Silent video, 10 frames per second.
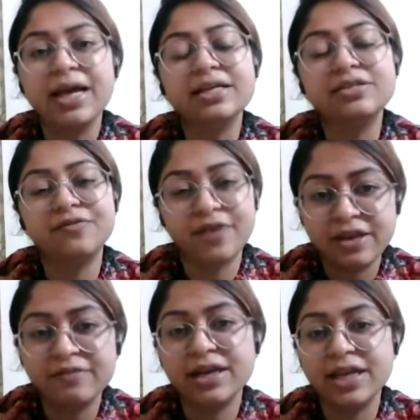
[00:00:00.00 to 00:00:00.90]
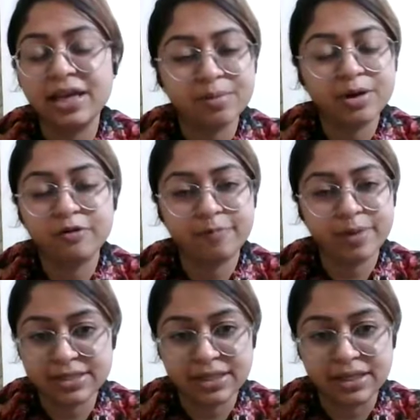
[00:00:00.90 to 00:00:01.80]
is very well capable of
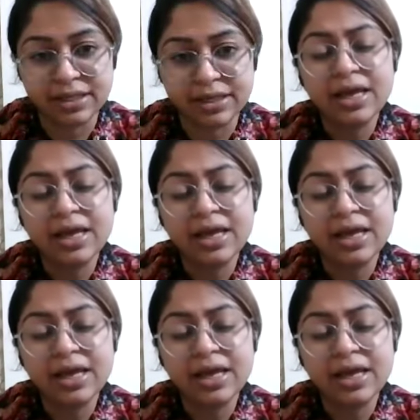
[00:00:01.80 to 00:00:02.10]
passing it.